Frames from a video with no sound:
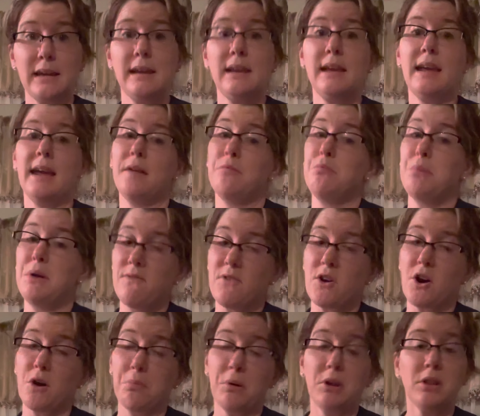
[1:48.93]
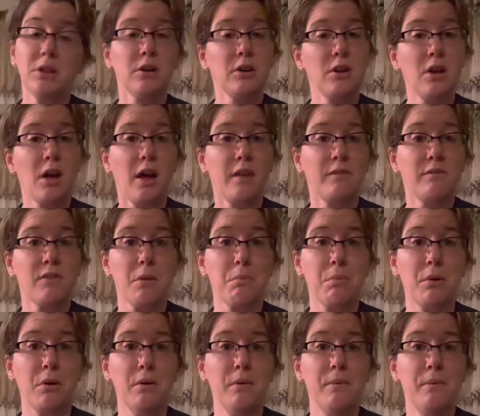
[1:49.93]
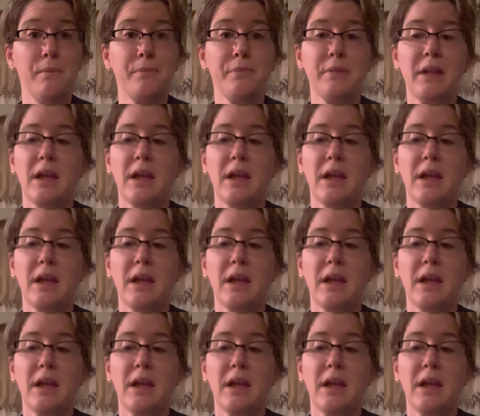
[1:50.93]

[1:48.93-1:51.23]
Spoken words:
can be verbal or nonverbal.